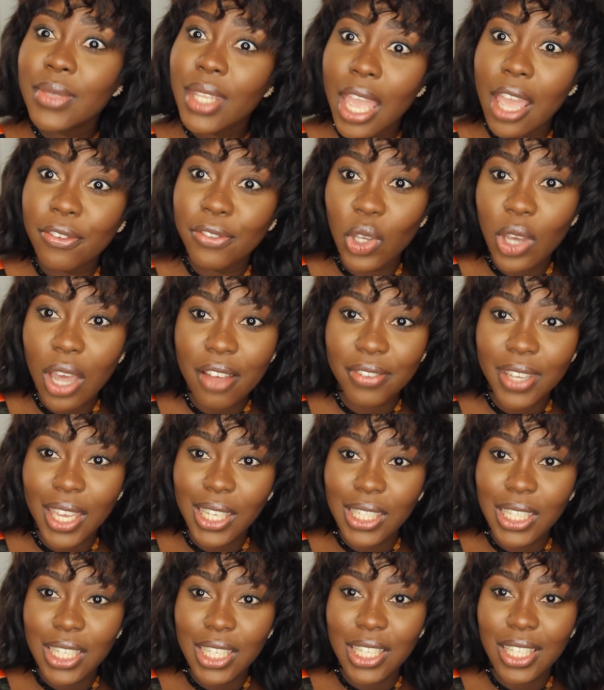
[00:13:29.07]
If you have
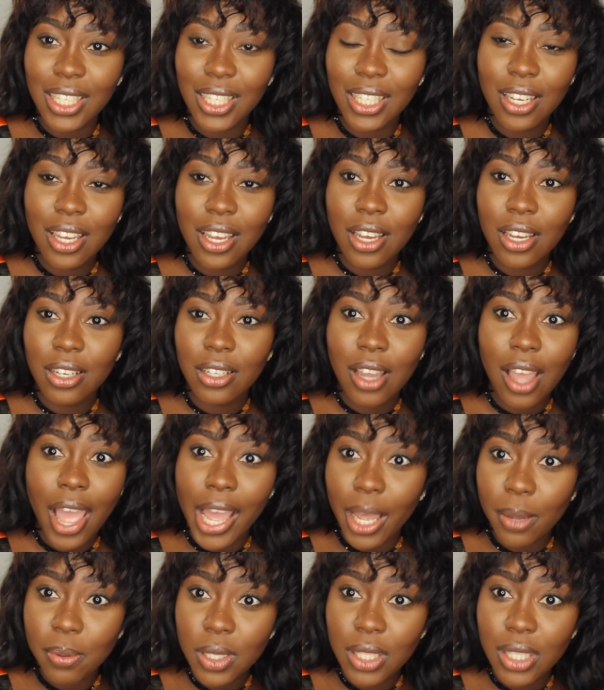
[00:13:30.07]
any
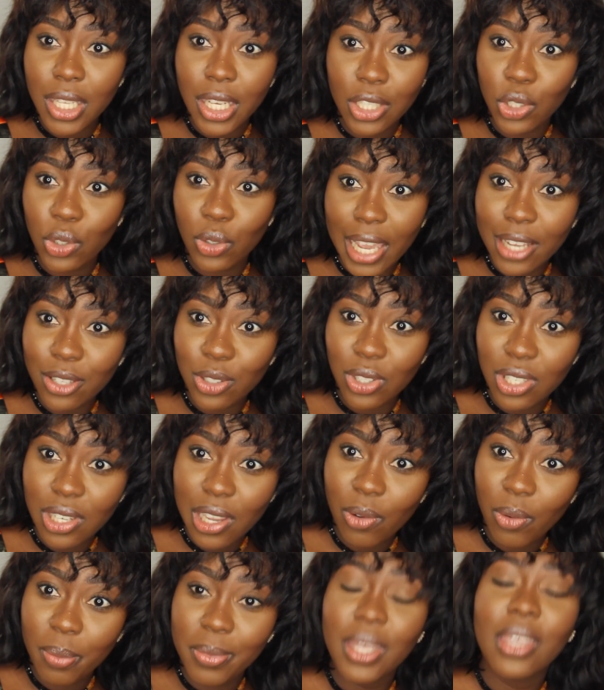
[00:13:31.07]
apps that you'd like to
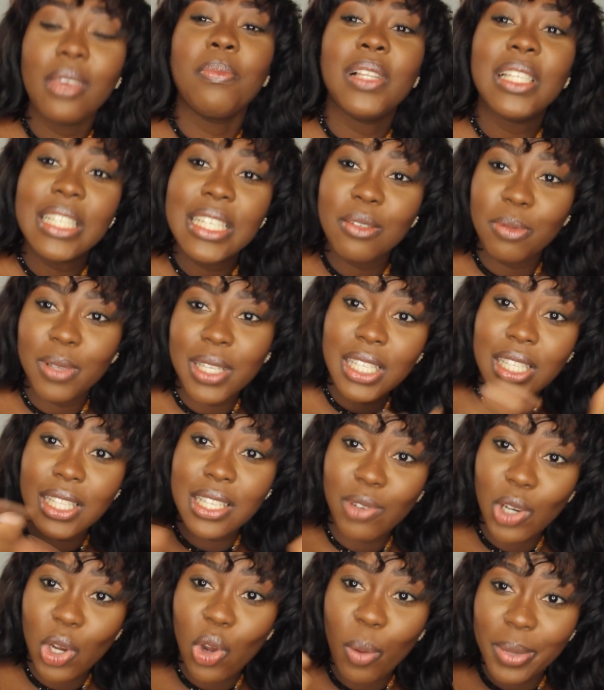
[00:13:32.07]
share with me, please
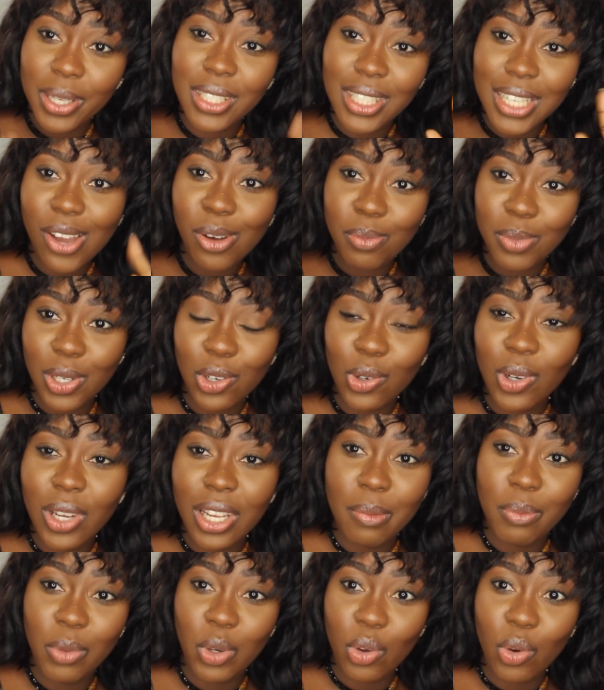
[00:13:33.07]
leave a comment down below and
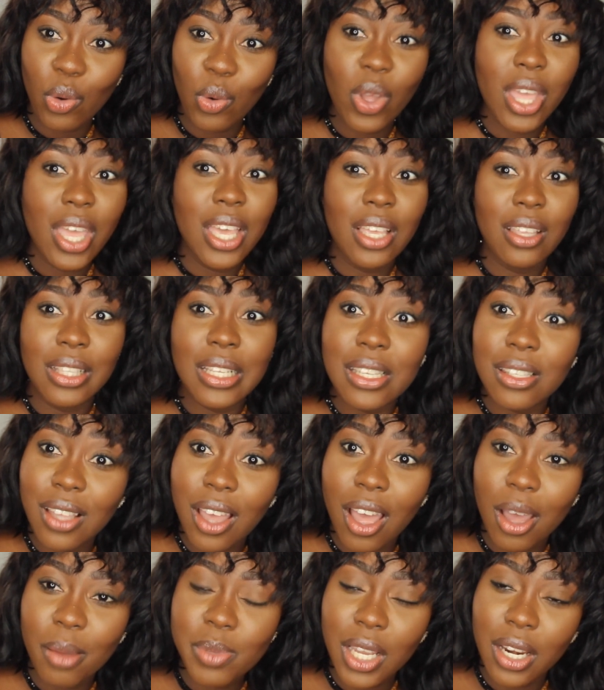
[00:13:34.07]
let me know these
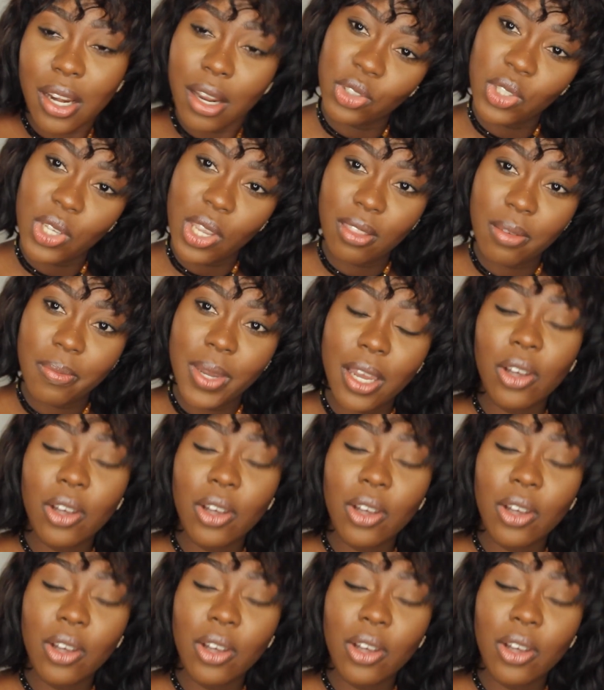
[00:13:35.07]
apps and I'll check them